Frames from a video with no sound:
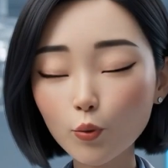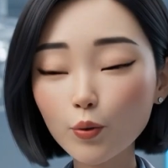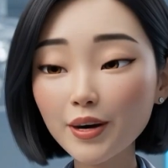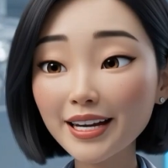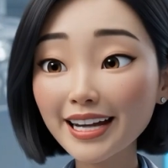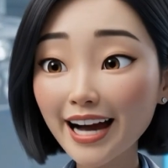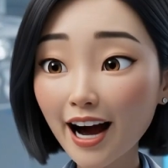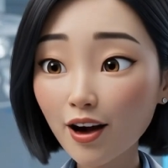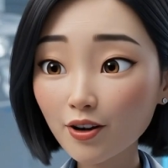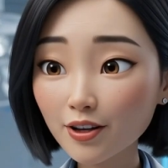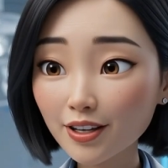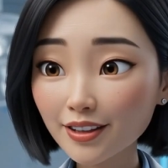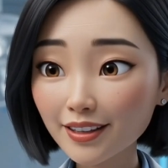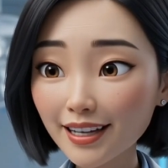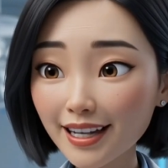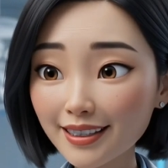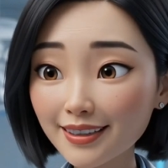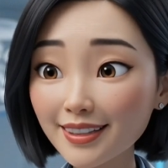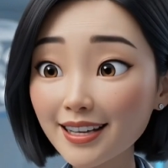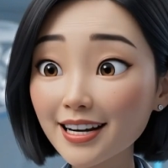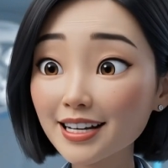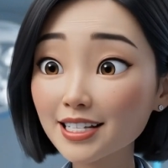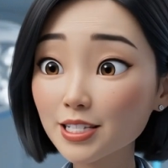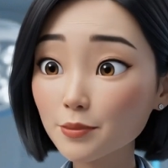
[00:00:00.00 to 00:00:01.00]
We calculate
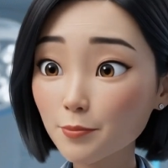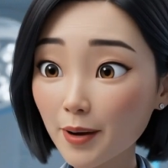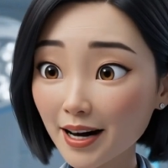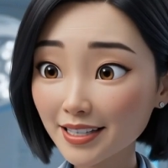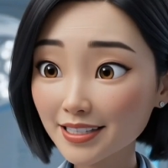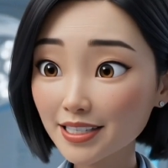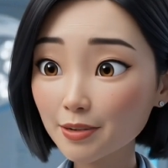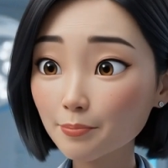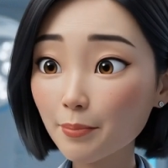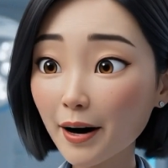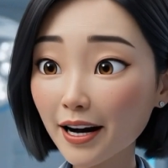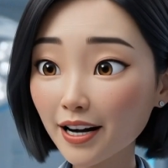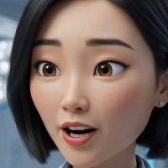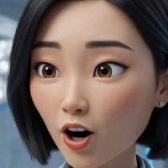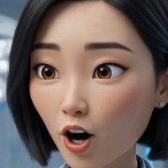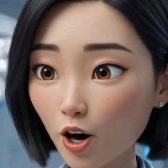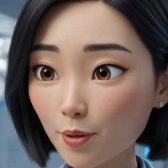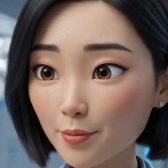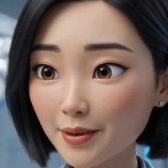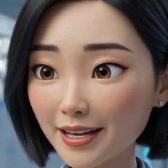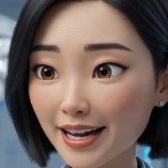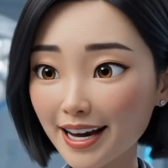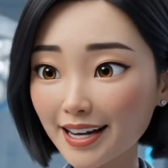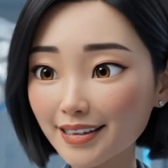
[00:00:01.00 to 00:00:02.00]
the expected
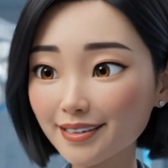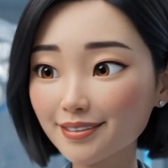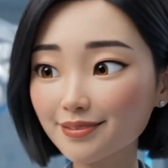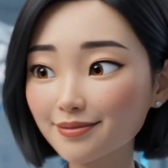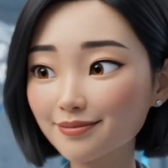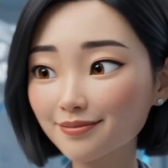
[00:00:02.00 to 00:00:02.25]
bicarbonate.